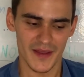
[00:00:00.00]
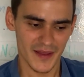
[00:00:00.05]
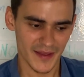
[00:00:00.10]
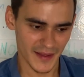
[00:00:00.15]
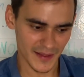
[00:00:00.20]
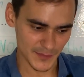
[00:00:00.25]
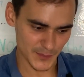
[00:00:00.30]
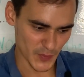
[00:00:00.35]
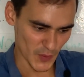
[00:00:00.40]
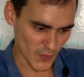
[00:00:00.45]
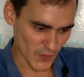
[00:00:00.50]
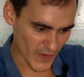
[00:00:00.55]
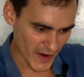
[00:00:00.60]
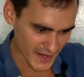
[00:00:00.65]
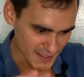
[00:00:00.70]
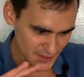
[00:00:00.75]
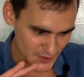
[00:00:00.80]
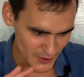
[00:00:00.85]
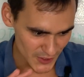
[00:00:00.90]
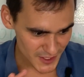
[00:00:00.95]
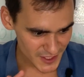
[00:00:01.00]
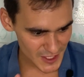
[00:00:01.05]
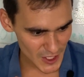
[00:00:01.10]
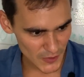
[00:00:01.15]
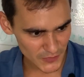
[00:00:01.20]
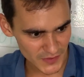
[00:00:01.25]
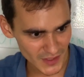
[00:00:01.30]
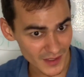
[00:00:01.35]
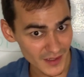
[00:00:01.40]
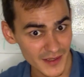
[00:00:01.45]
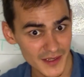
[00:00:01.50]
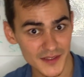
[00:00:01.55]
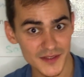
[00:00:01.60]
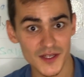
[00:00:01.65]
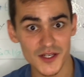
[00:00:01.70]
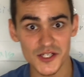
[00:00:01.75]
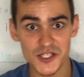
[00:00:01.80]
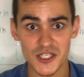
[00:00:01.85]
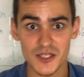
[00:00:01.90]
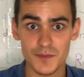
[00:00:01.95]
and provide yourself the
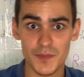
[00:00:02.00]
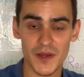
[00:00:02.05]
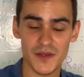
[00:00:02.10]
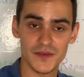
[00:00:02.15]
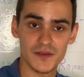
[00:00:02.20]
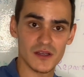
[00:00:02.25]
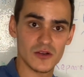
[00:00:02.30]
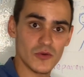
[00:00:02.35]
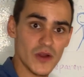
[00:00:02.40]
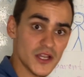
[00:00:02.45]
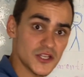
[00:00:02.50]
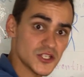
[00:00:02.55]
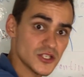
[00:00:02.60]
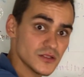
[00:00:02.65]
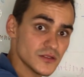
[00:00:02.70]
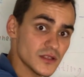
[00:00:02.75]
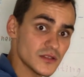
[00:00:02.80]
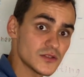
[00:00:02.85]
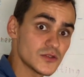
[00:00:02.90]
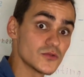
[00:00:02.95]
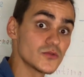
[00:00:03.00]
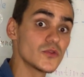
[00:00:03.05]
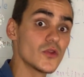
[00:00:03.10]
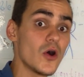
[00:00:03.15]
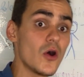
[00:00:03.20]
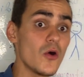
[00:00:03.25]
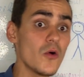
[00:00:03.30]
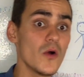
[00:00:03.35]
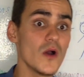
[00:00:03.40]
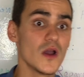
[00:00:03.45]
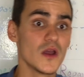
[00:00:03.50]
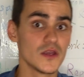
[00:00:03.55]
leadership and direction that you know